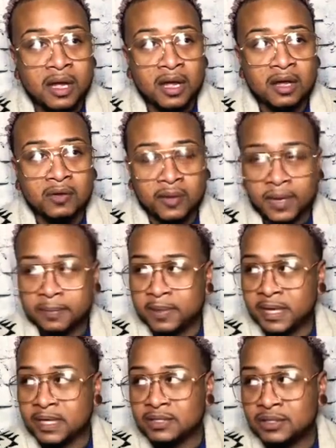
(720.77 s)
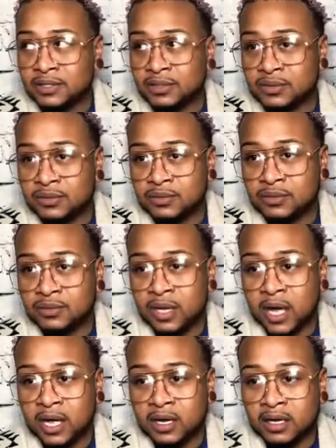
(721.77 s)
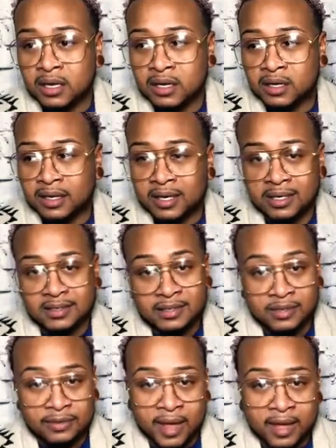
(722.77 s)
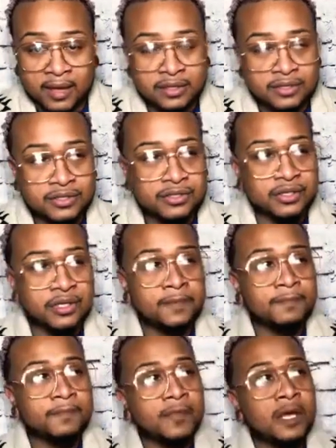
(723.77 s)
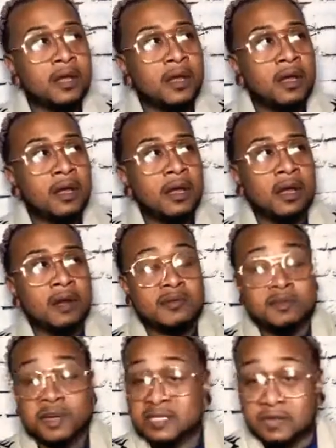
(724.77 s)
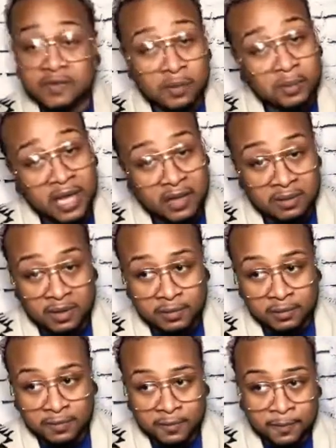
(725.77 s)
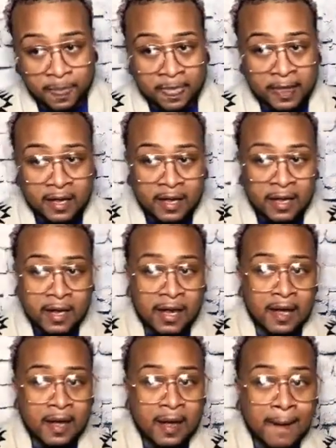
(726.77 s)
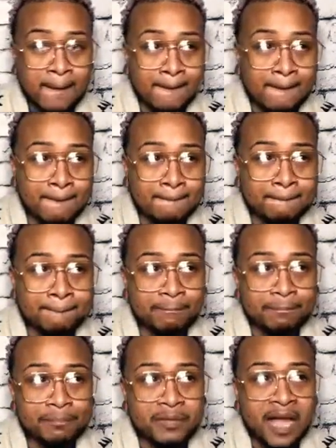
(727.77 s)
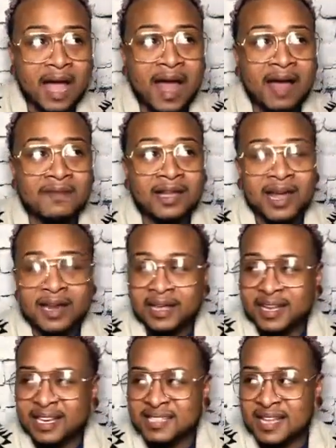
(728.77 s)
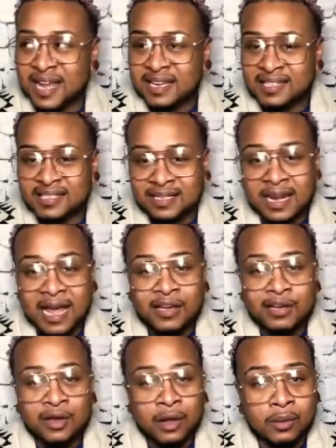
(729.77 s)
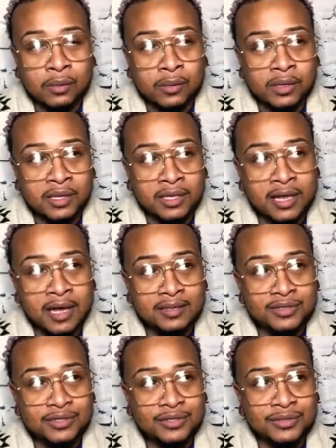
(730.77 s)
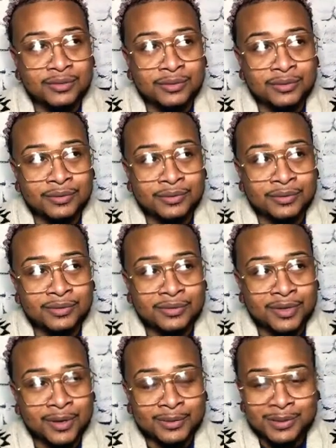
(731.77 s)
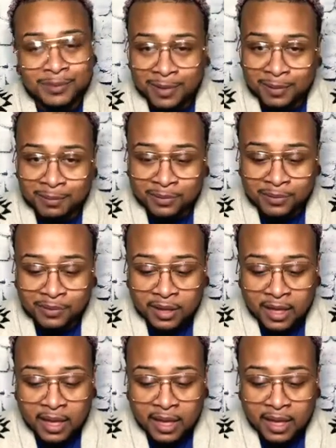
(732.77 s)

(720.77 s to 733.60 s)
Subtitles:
a great place to kind of get into that industry, especially for black people. Um, I have a lot of hidden talents that I don't really like to show to people,